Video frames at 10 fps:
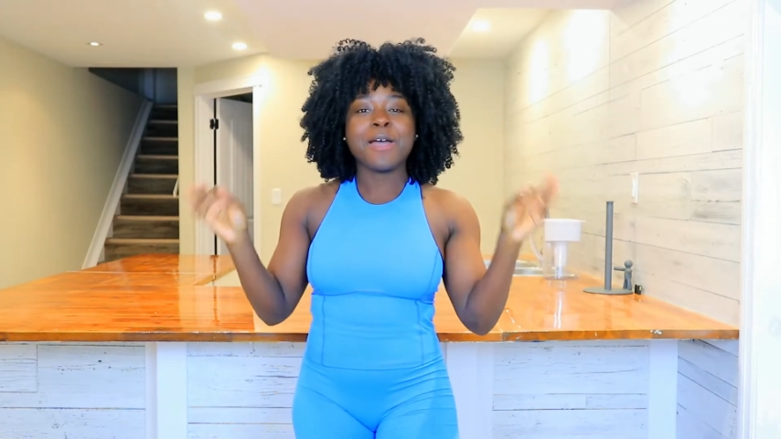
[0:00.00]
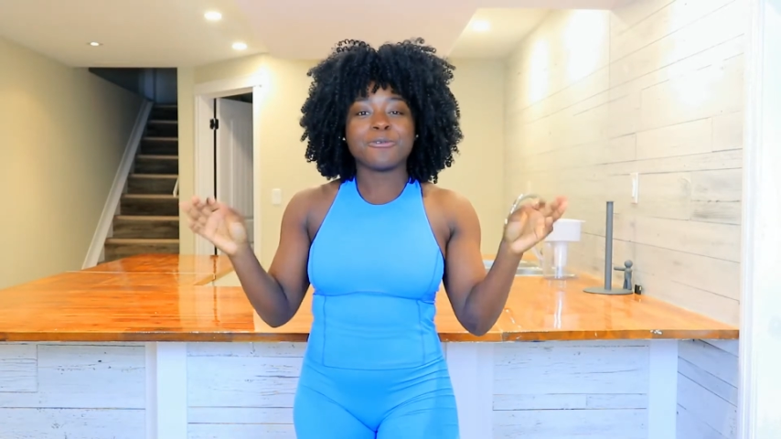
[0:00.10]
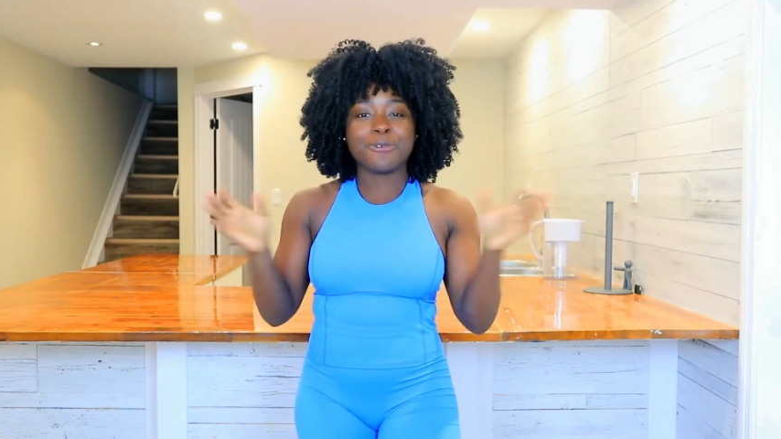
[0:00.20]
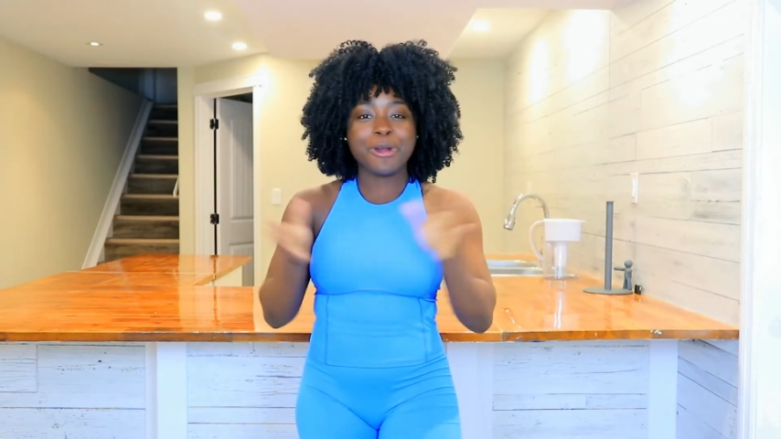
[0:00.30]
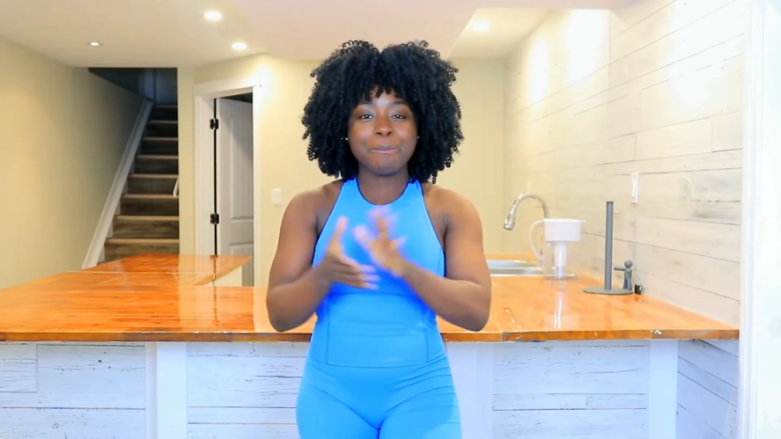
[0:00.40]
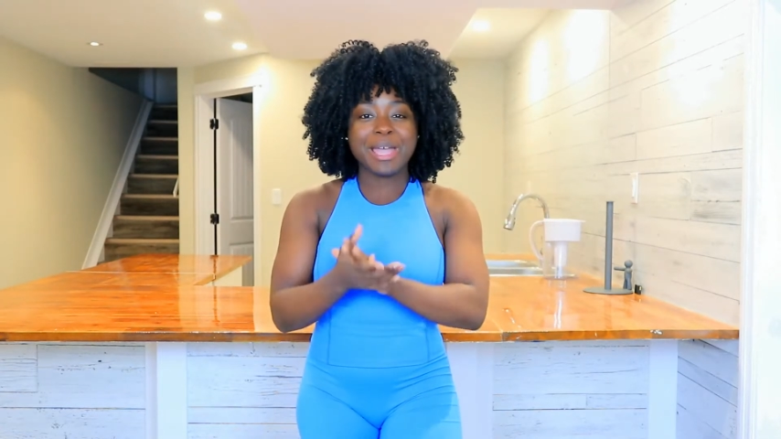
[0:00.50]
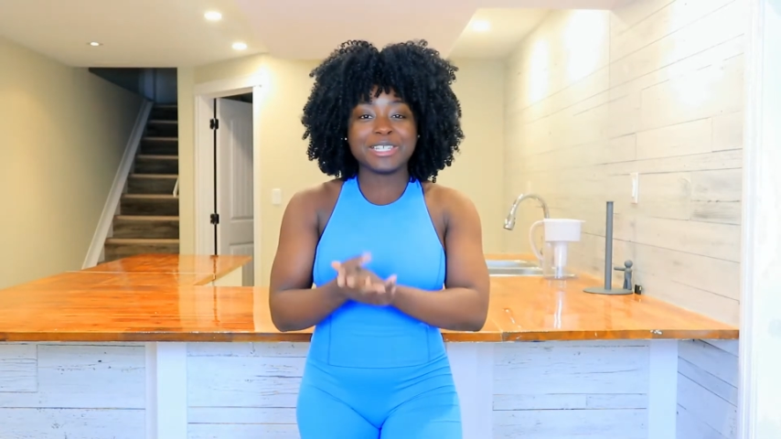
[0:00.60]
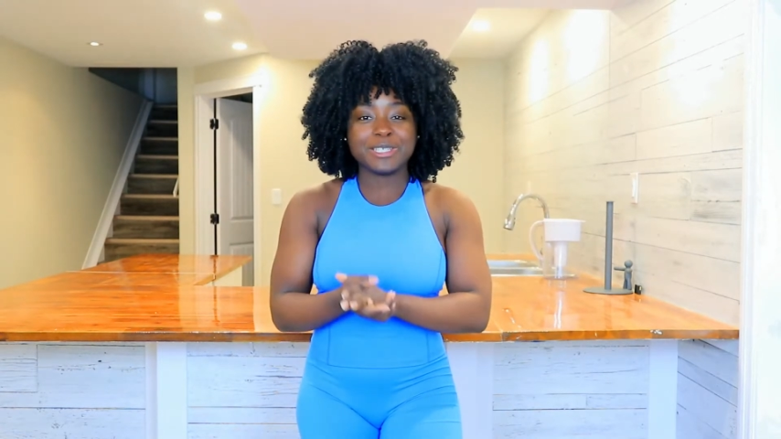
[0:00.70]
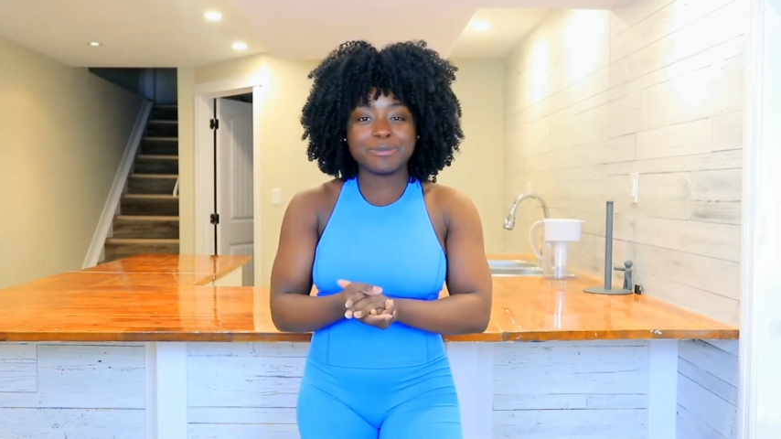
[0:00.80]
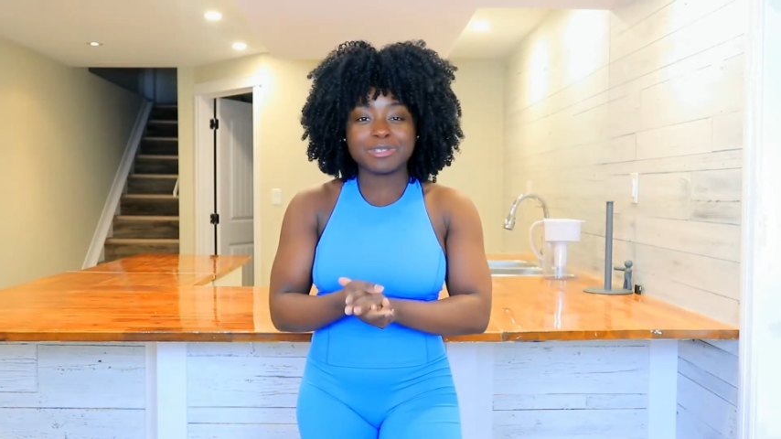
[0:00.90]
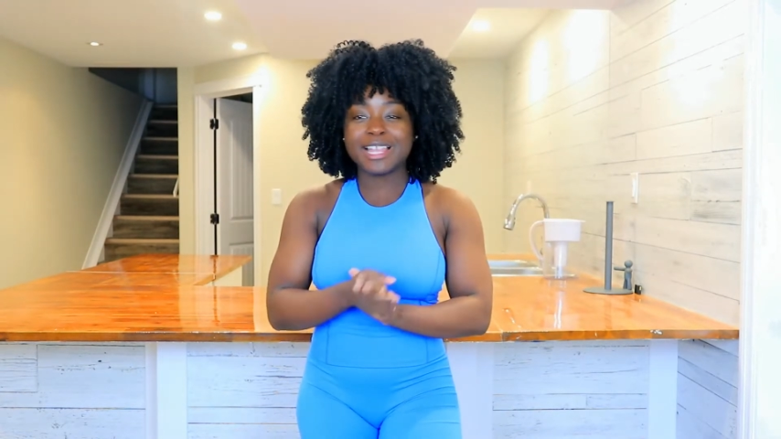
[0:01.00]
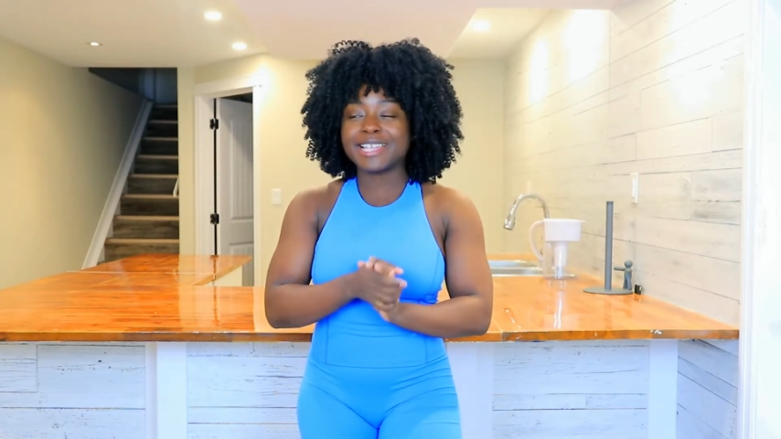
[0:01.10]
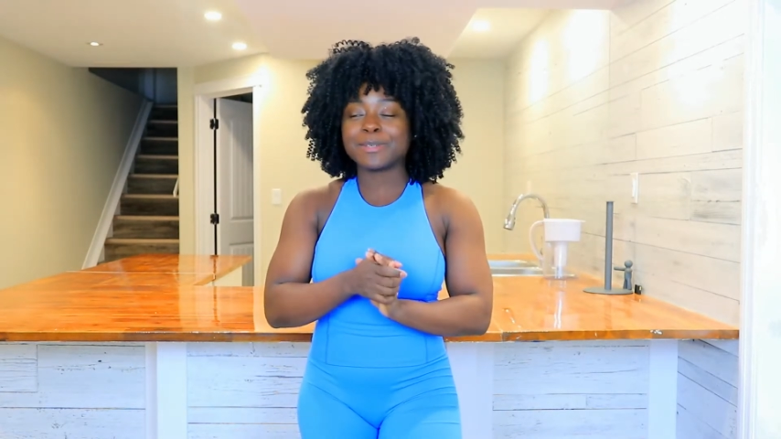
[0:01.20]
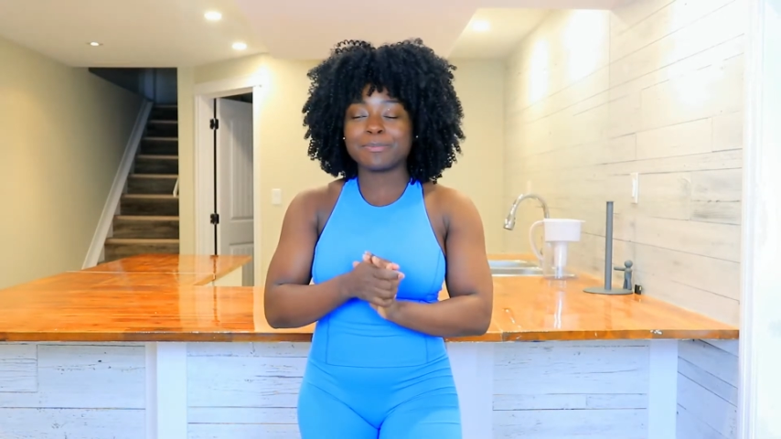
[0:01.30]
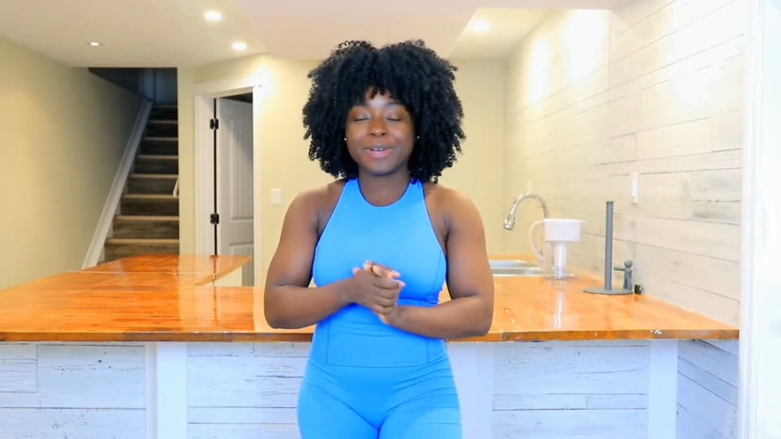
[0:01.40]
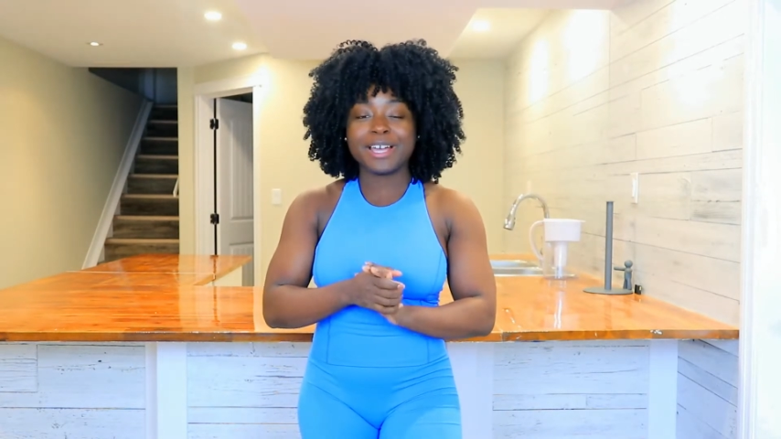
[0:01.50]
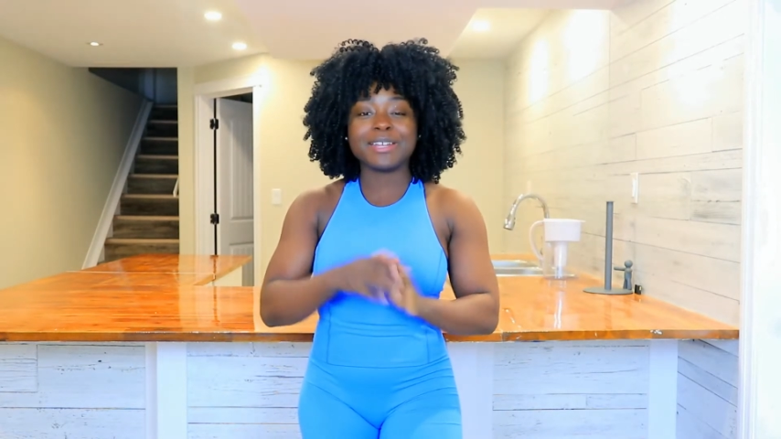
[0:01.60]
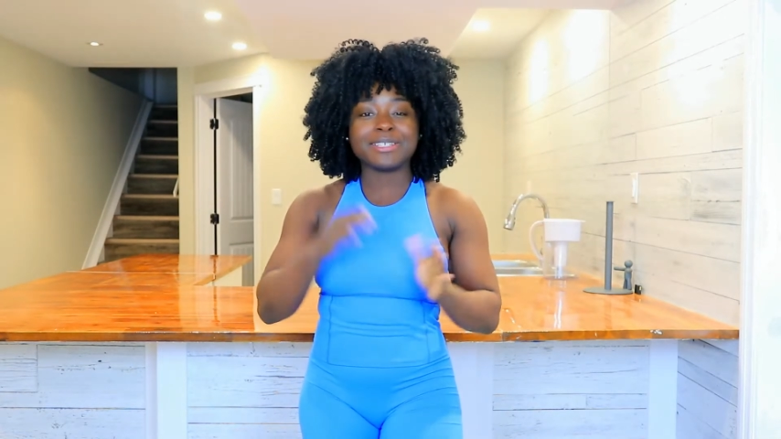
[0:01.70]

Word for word: for my new place. But